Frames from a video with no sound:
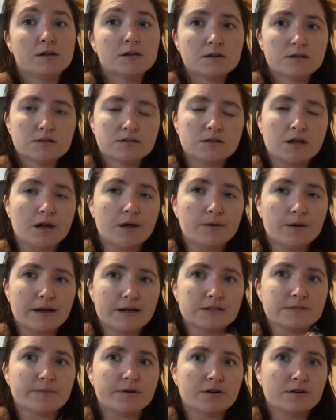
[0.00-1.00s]
So
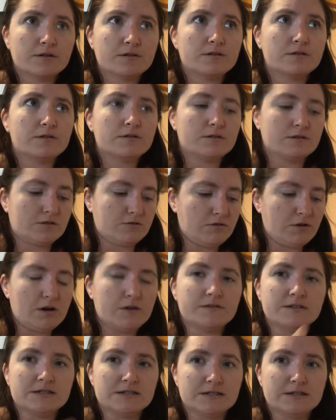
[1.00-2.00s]
as my
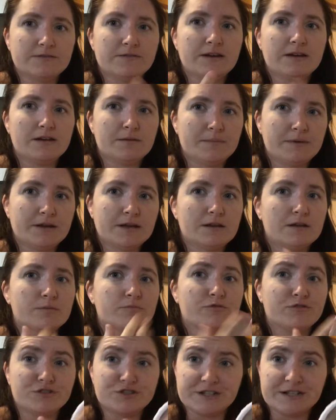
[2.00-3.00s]
craft is developing, the
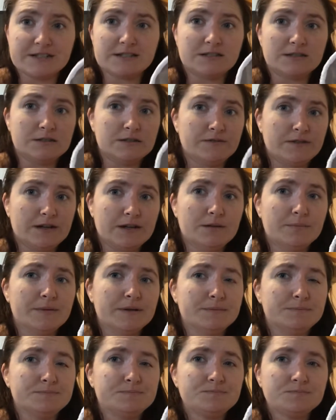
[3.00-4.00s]
projects are developing.